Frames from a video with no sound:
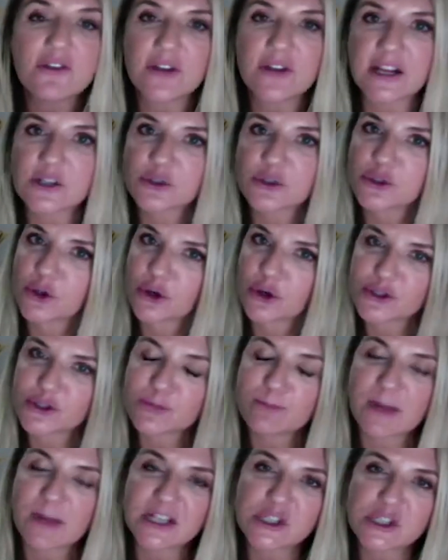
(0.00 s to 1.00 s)
Their nature
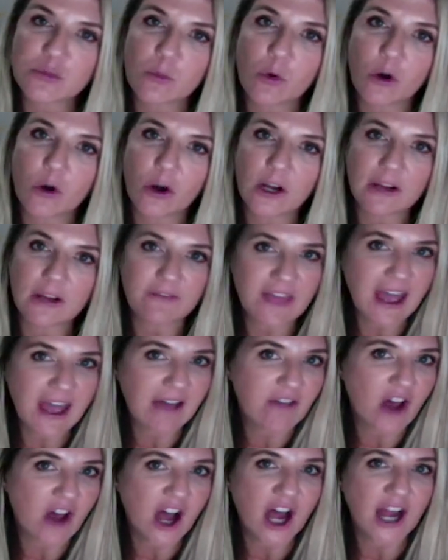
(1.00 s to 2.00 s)
journals much more if they
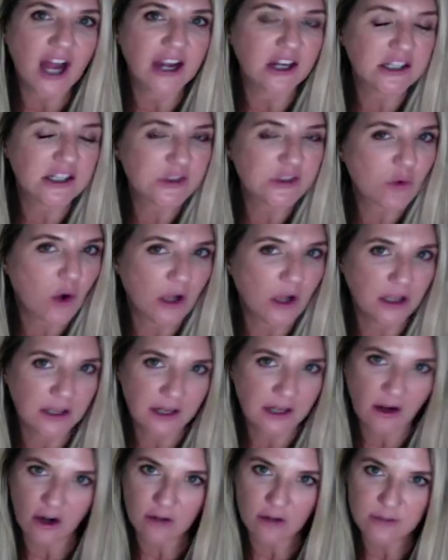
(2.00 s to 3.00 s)
have the highest
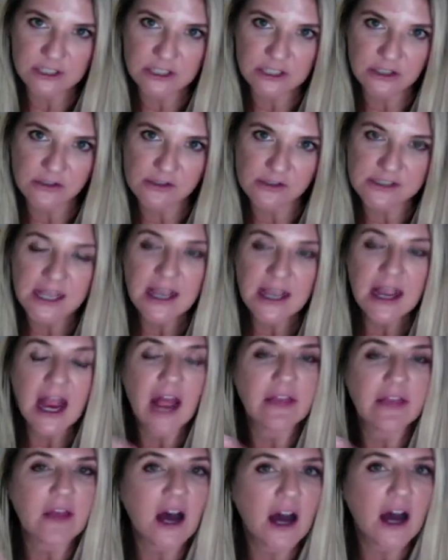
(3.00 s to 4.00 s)
quality art materials
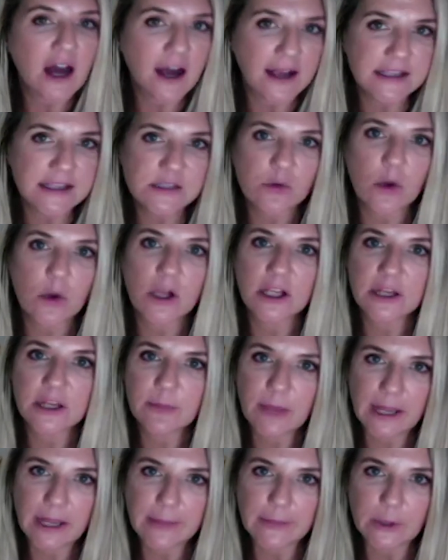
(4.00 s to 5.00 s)
and the highest
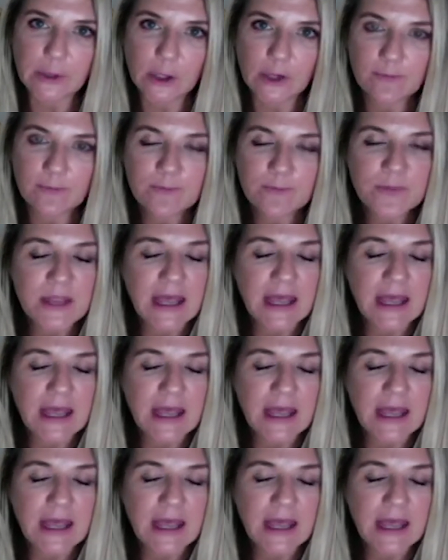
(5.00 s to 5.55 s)
quality paper.